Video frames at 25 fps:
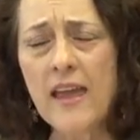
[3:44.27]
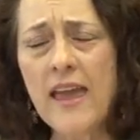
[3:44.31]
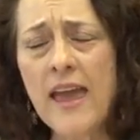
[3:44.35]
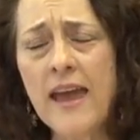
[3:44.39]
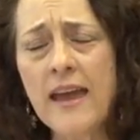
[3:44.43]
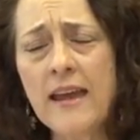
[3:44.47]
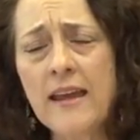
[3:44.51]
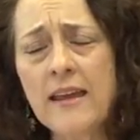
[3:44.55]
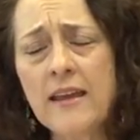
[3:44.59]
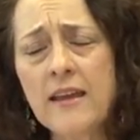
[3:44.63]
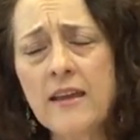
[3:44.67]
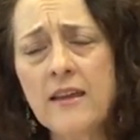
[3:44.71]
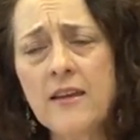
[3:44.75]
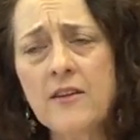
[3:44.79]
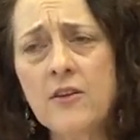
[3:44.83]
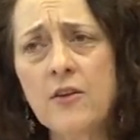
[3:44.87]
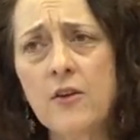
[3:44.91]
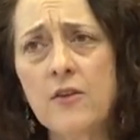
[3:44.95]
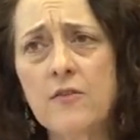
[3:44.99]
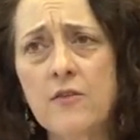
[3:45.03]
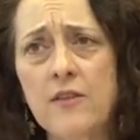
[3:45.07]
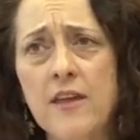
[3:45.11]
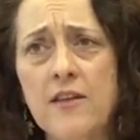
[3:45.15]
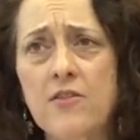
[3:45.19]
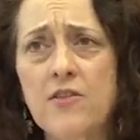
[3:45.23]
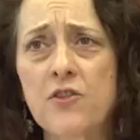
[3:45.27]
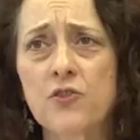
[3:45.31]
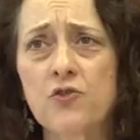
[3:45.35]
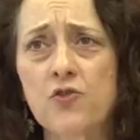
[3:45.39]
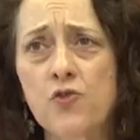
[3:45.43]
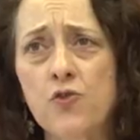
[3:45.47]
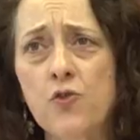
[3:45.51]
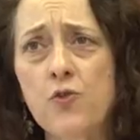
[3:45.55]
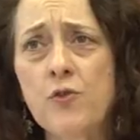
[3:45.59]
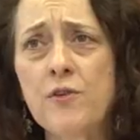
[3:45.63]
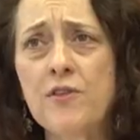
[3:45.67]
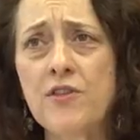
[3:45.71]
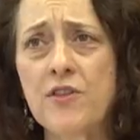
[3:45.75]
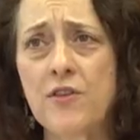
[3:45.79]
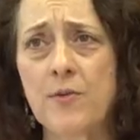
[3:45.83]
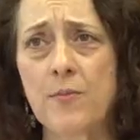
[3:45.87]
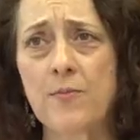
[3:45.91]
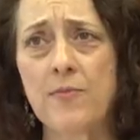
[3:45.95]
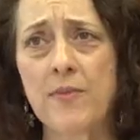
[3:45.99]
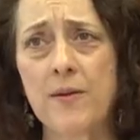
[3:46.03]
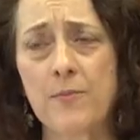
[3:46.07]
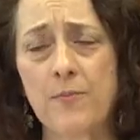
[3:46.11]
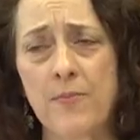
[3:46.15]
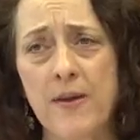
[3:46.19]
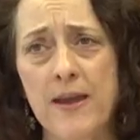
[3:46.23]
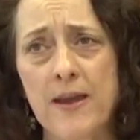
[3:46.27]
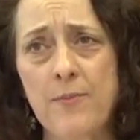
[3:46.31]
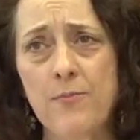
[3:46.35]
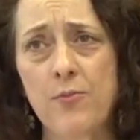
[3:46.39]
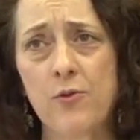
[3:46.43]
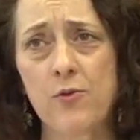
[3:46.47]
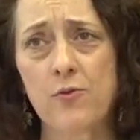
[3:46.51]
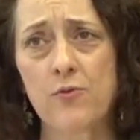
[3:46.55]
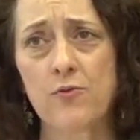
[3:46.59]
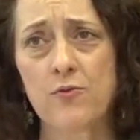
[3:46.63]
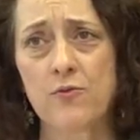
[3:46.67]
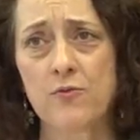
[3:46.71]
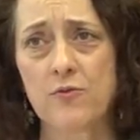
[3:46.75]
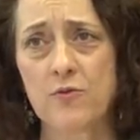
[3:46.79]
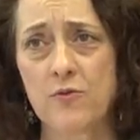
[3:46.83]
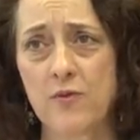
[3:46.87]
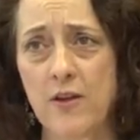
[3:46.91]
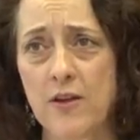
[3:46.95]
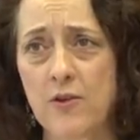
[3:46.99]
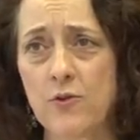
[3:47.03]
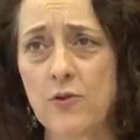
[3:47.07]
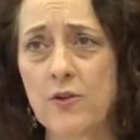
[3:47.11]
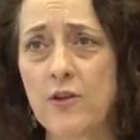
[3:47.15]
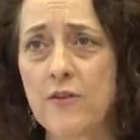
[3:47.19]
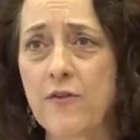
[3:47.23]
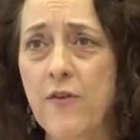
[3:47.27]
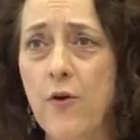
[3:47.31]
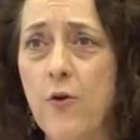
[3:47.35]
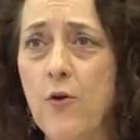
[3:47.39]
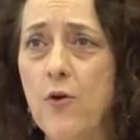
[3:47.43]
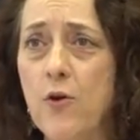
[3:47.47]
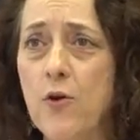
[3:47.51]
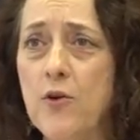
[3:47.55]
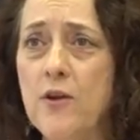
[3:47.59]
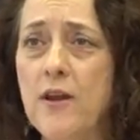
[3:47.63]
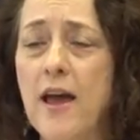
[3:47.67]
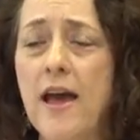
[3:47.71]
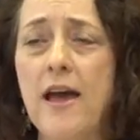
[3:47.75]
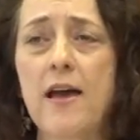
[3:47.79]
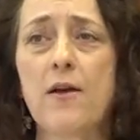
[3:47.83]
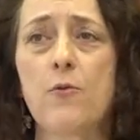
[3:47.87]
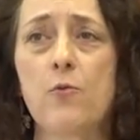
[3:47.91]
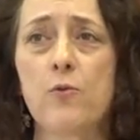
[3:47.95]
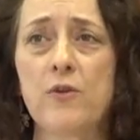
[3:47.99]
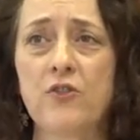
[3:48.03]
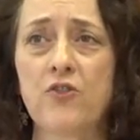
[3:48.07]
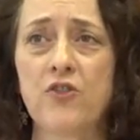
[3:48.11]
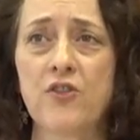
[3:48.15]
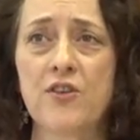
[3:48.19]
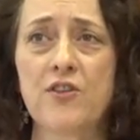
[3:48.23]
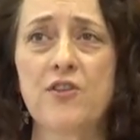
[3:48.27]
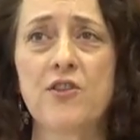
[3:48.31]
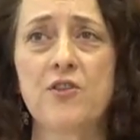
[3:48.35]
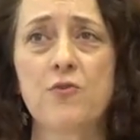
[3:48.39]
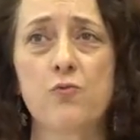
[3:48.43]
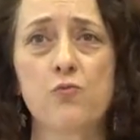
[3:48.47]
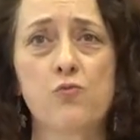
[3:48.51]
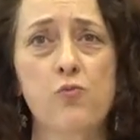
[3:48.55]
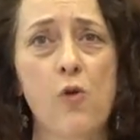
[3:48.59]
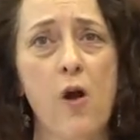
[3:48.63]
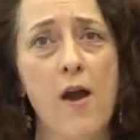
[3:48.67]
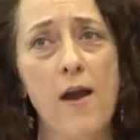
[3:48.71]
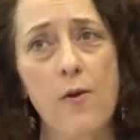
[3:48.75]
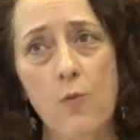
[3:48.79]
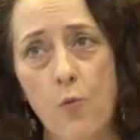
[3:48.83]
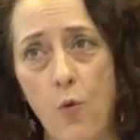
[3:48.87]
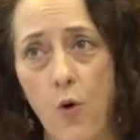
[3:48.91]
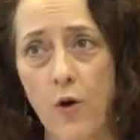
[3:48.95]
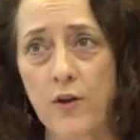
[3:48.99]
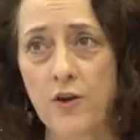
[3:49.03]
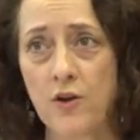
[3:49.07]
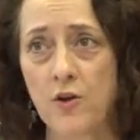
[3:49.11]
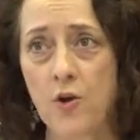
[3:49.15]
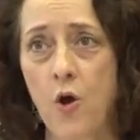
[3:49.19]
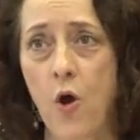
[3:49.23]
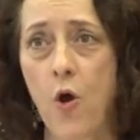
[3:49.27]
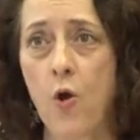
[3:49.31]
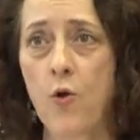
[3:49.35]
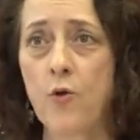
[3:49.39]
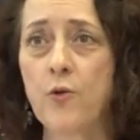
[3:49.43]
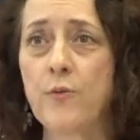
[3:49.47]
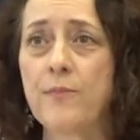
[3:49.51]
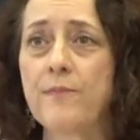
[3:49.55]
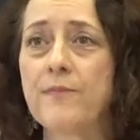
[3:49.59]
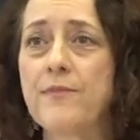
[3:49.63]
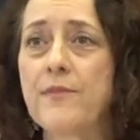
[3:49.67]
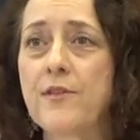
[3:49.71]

And there's a truism that you'll have heard, which is write what you know.